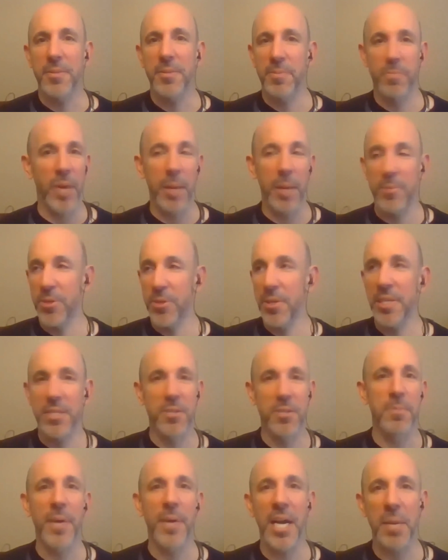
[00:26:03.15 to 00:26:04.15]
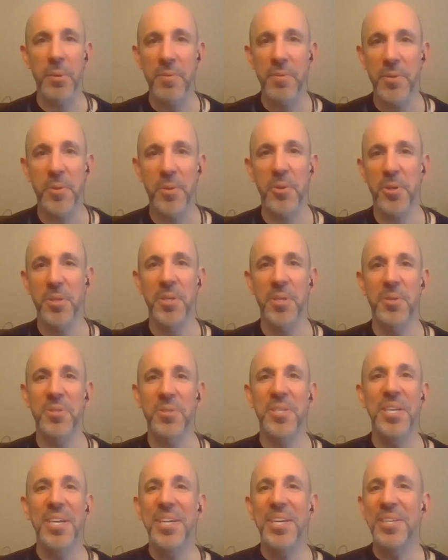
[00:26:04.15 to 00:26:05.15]
I'm sure you can still buy them even though they're closed.
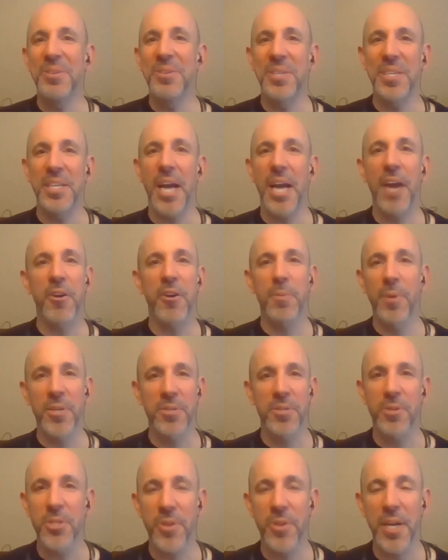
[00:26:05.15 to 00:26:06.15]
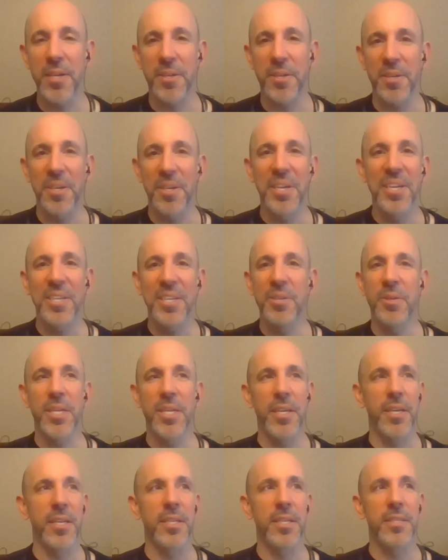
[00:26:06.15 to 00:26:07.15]
You can hire a personal trainer. You
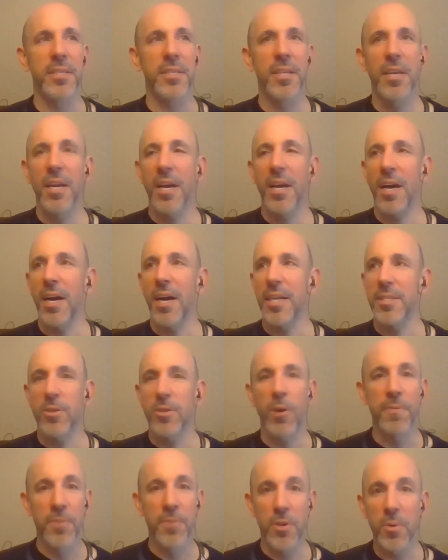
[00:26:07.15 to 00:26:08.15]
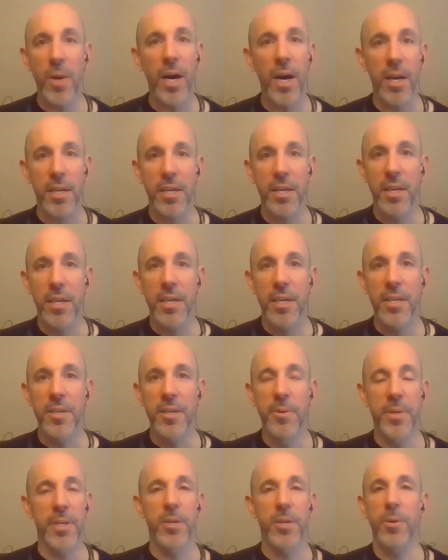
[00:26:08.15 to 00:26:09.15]
can go for a walk. You
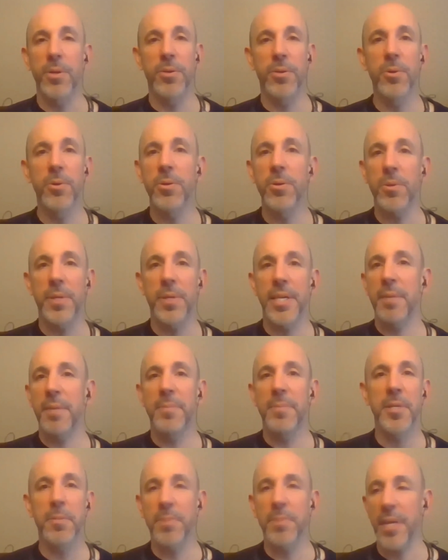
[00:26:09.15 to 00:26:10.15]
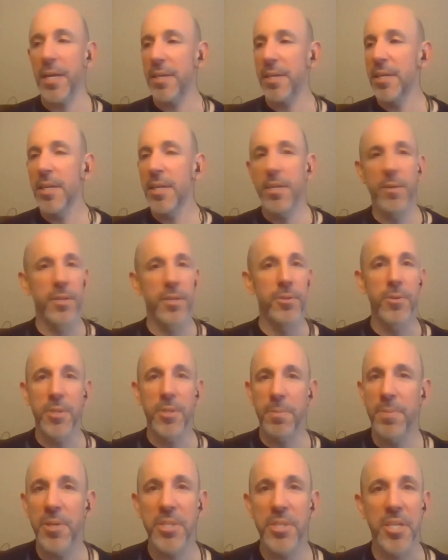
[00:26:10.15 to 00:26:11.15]
can go on Google and get a meal plan. You can do some
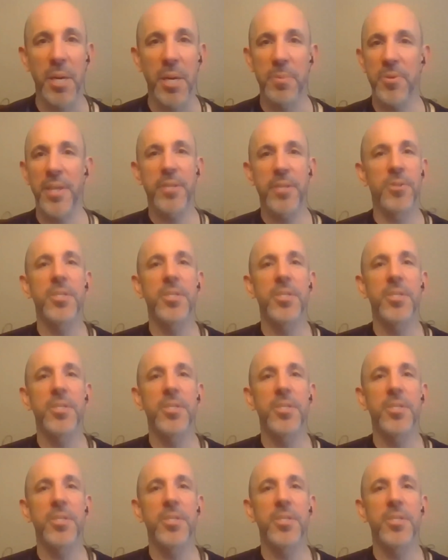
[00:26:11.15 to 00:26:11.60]
push-ups, right?